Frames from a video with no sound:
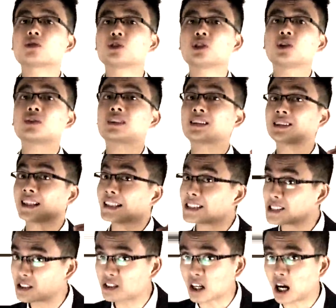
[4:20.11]
to the
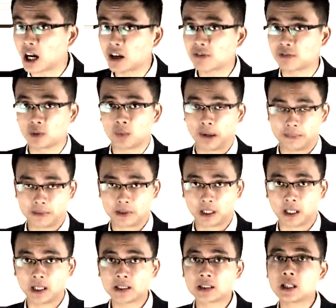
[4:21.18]
design of the
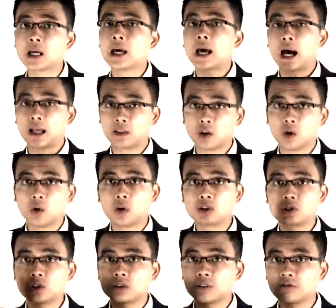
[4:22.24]
website and
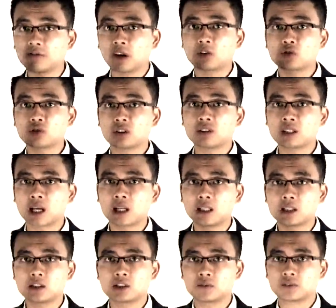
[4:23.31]
also the
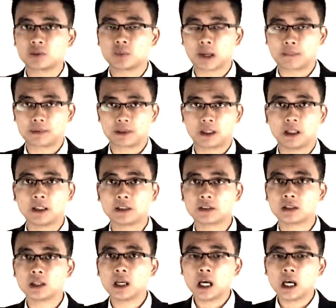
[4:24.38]
functionality of the website.